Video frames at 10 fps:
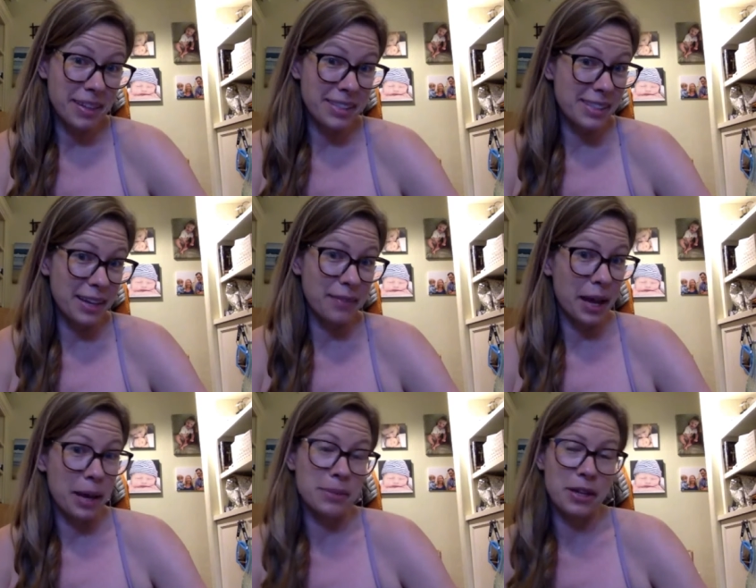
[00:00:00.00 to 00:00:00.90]
set of
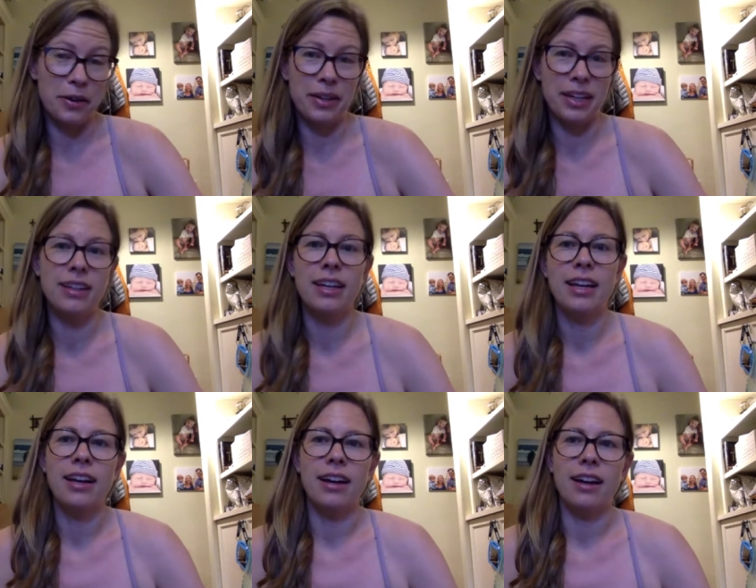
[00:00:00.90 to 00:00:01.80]
abs going,
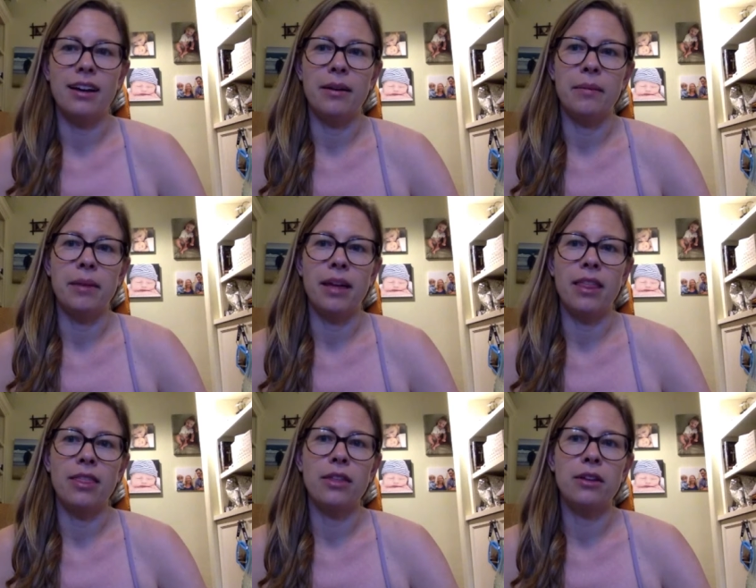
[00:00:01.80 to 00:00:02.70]

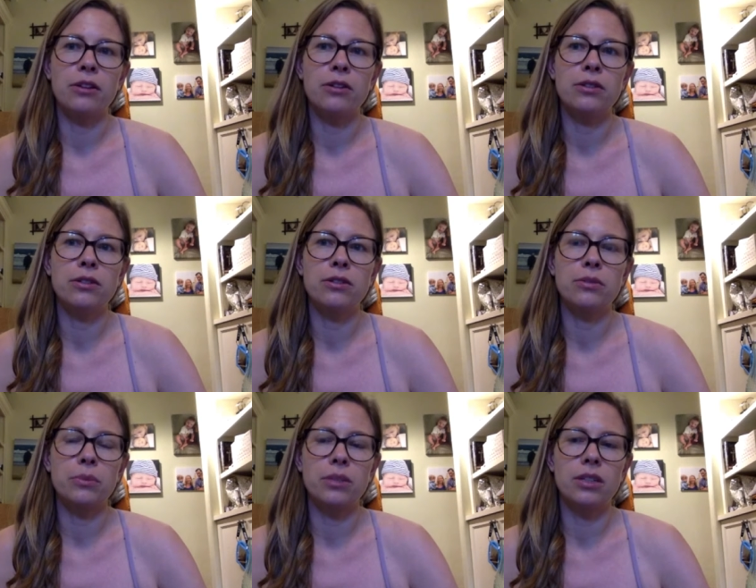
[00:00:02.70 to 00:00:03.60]
and those
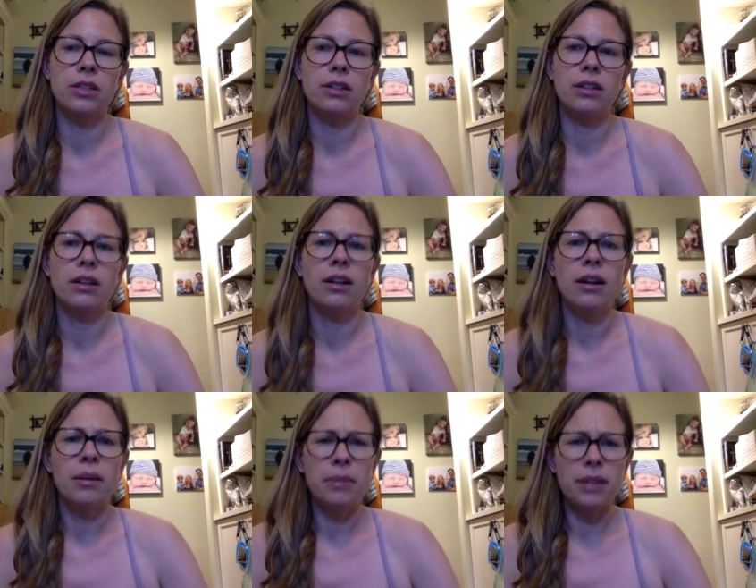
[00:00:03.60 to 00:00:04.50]
were
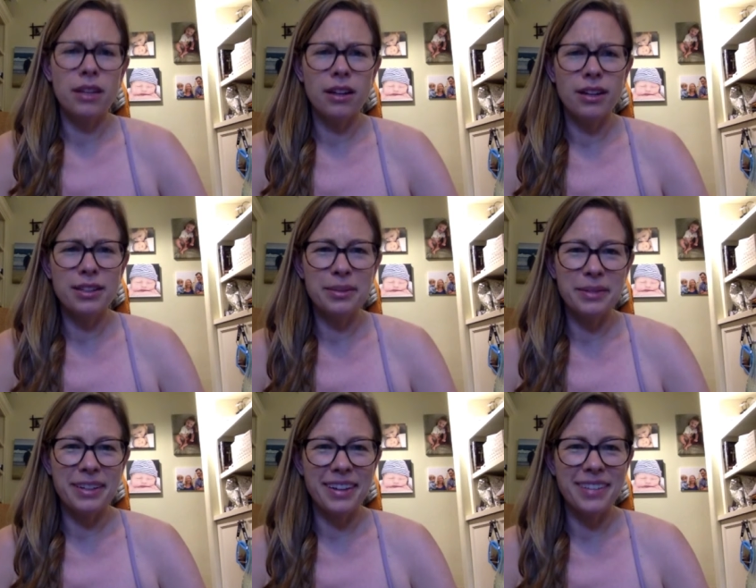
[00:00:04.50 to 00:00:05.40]
pretty hard to
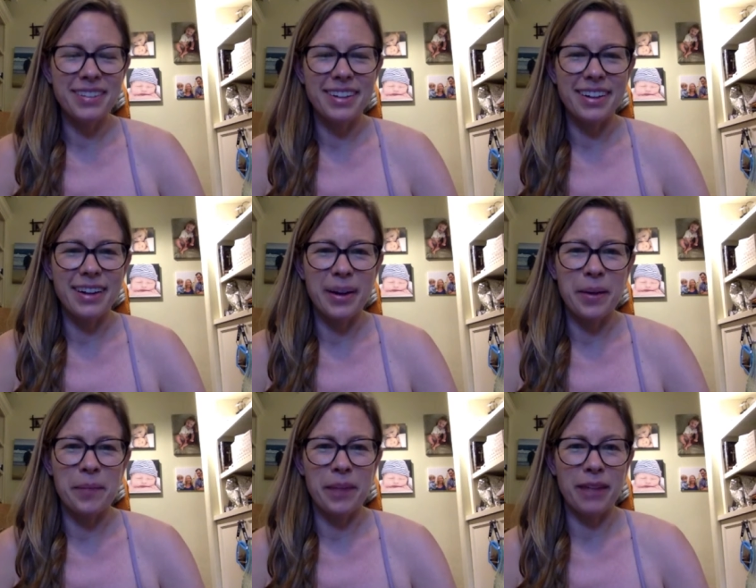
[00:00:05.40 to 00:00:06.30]
recover.
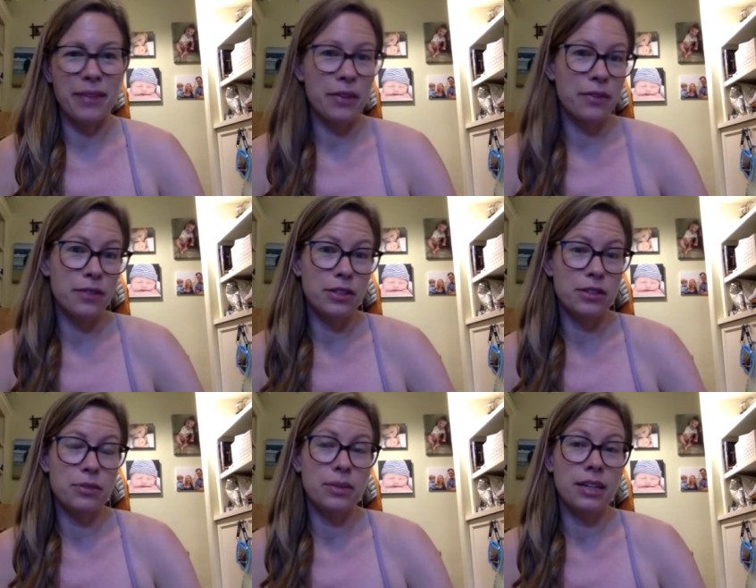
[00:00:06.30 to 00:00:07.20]
I found the
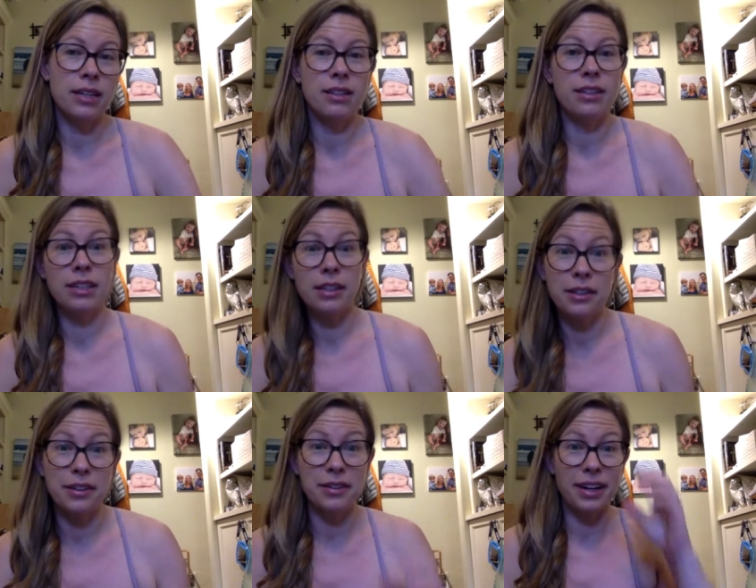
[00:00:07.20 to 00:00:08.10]
first one,
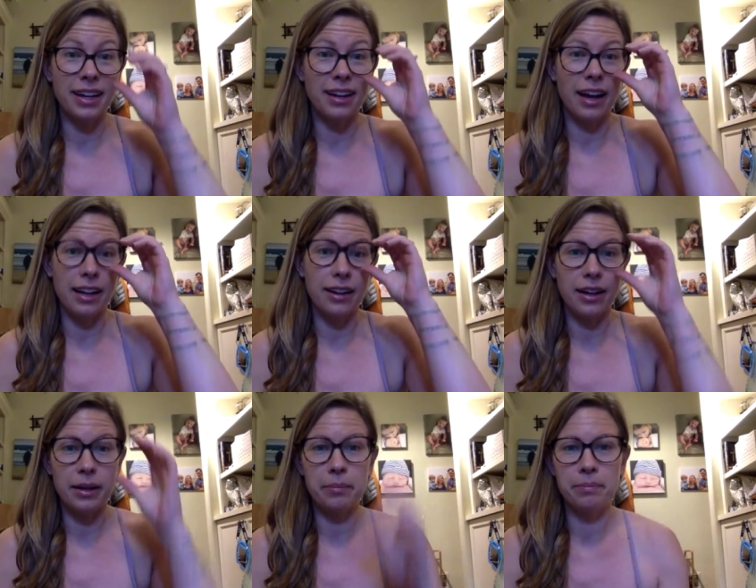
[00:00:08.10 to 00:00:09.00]
I
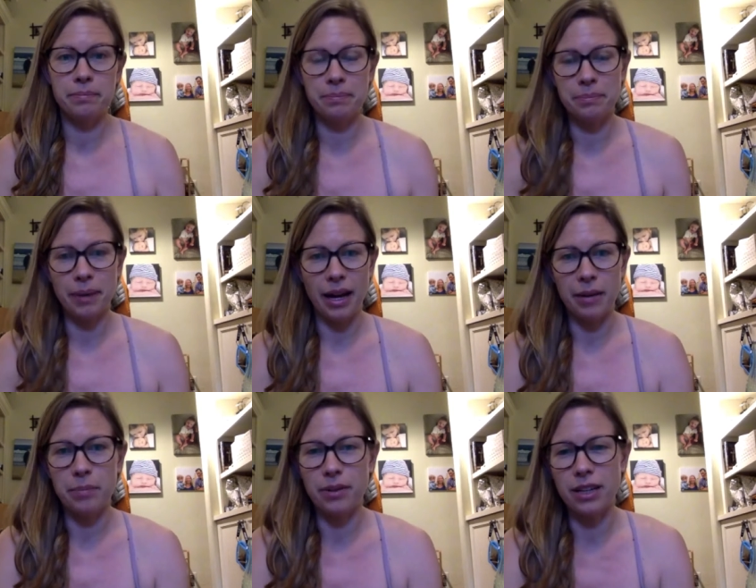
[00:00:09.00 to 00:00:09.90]
got it
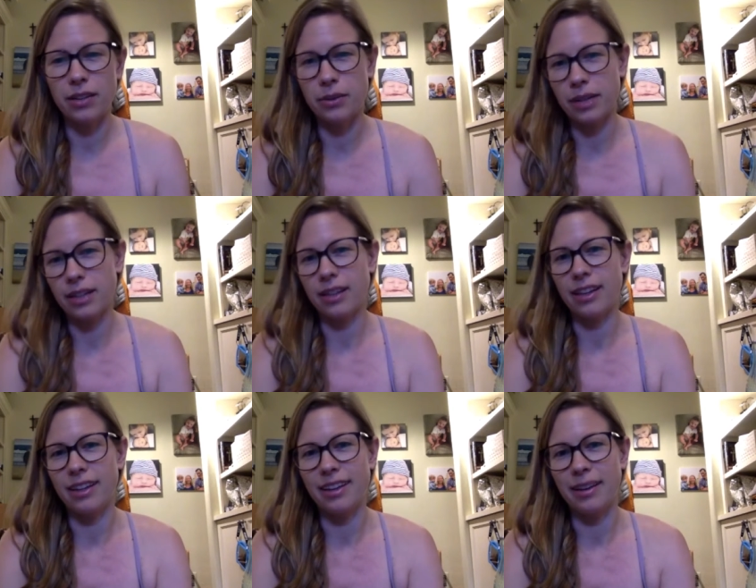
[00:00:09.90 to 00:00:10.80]
back pretty
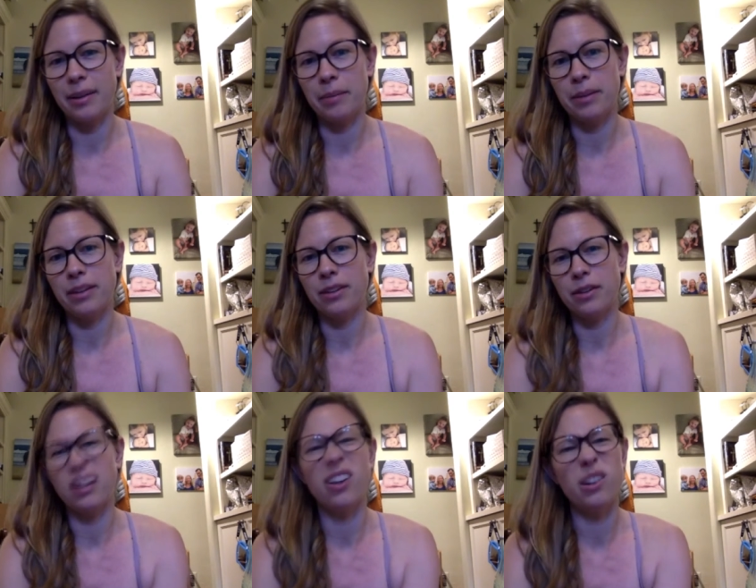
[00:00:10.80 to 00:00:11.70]
quickly, but
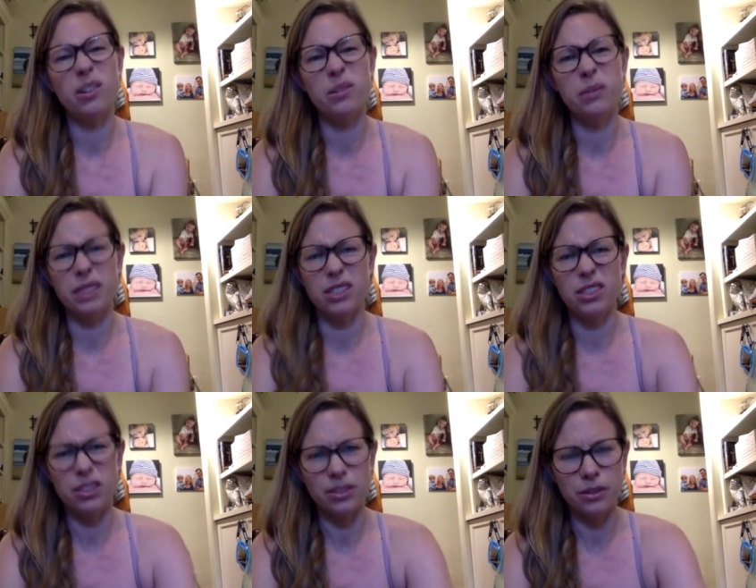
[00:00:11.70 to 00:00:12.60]
I know what to
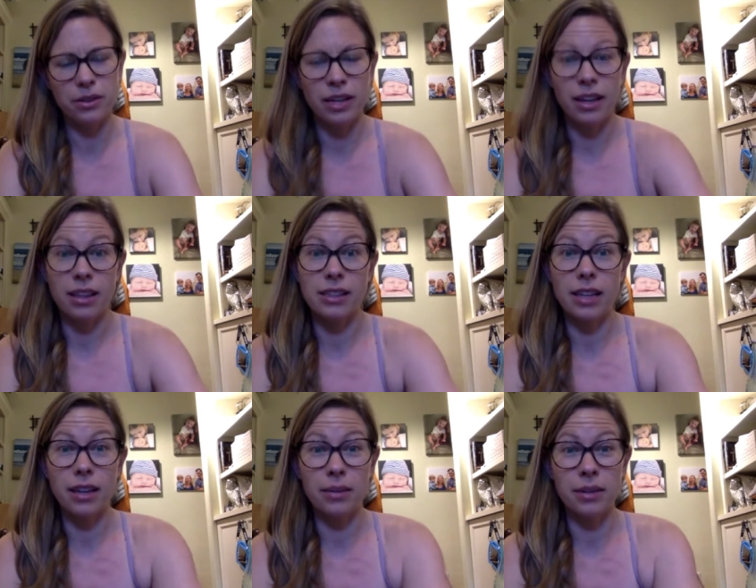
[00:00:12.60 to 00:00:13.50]
do. The
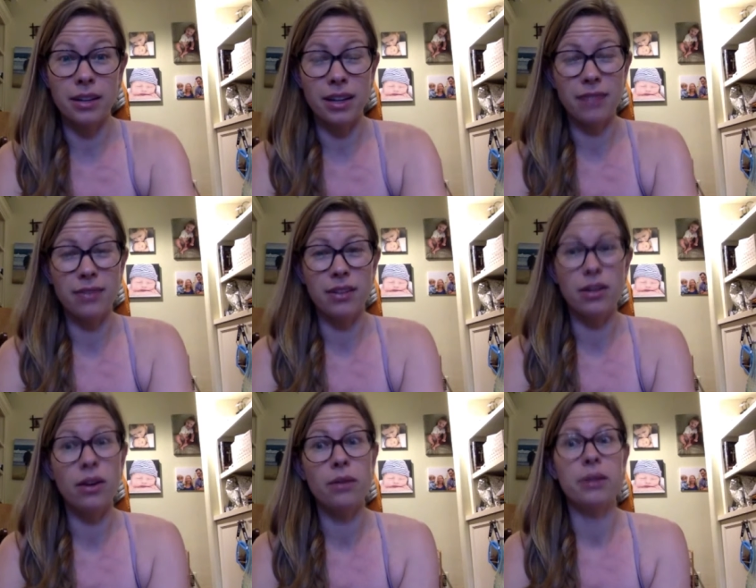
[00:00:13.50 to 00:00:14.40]
second one, even
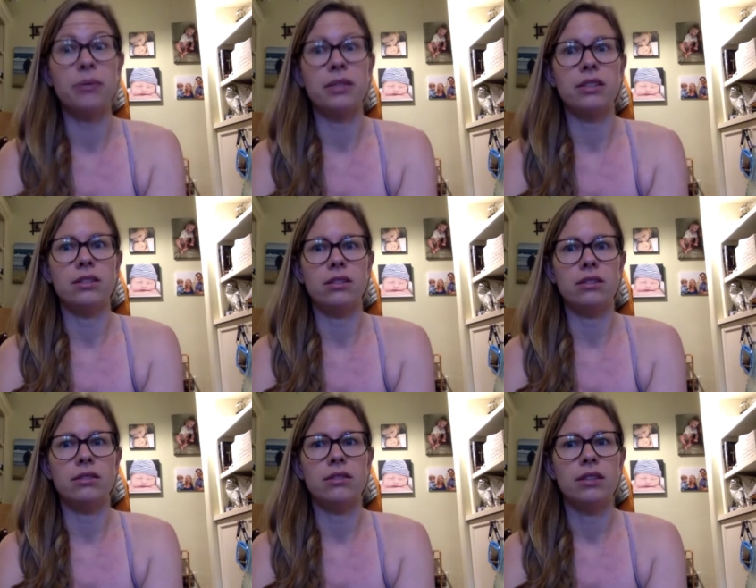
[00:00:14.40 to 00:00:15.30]
knowing what to
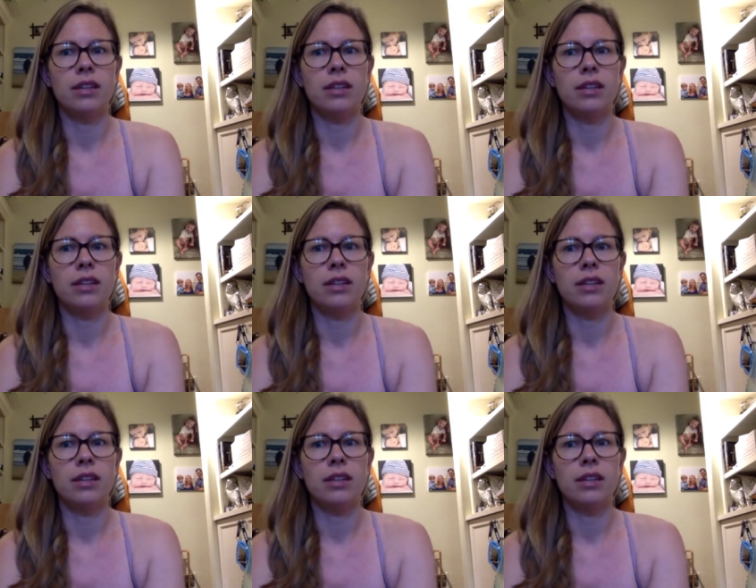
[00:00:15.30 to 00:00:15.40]
do,